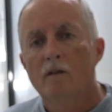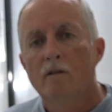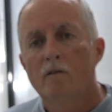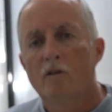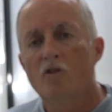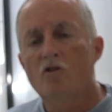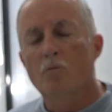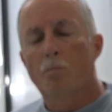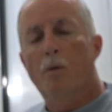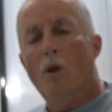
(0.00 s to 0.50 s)

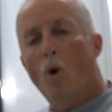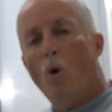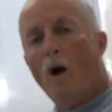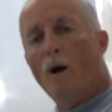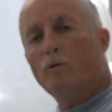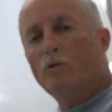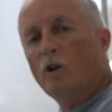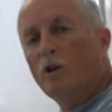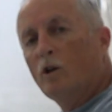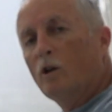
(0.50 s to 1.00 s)
Did you blow
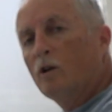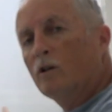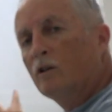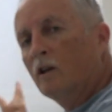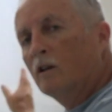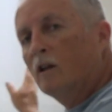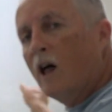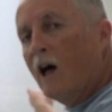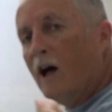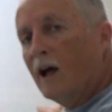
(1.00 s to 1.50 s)
out the,
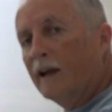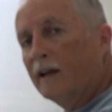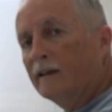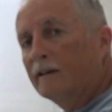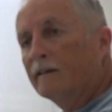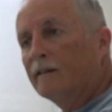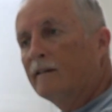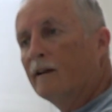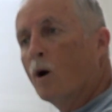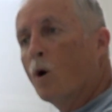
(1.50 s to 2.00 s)
the
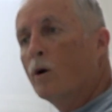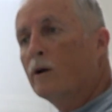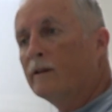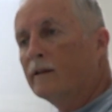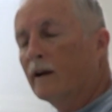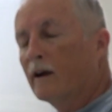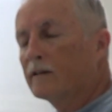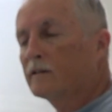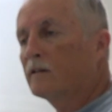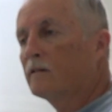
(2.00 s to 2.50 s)
line going
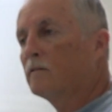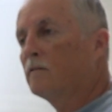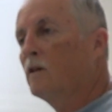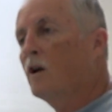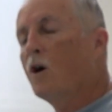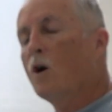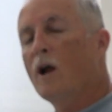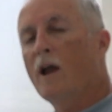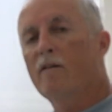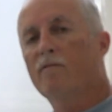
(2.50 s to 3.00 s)
there? I said,
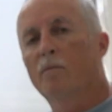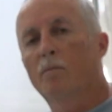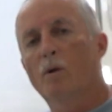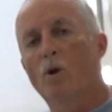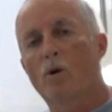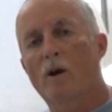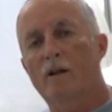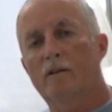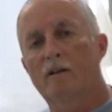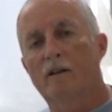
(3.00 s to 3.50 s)
no, I haven't
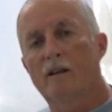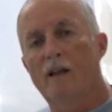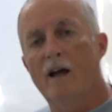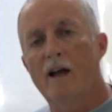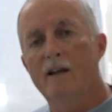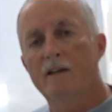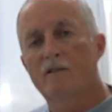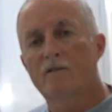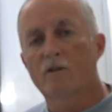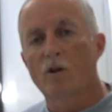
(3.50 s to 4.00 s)
blown out the
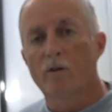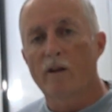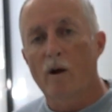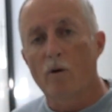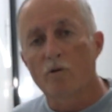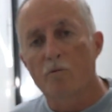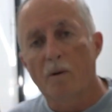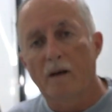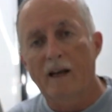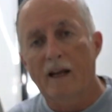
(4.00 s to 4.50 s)
line, so that
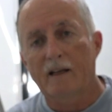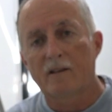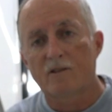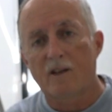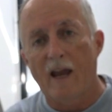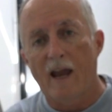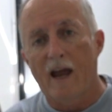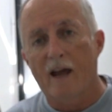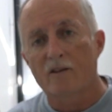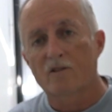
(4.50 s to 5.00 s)
was my next
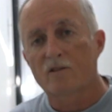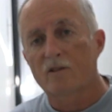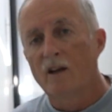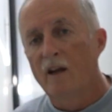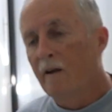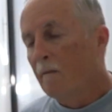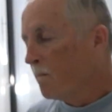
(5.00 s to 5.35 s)
task.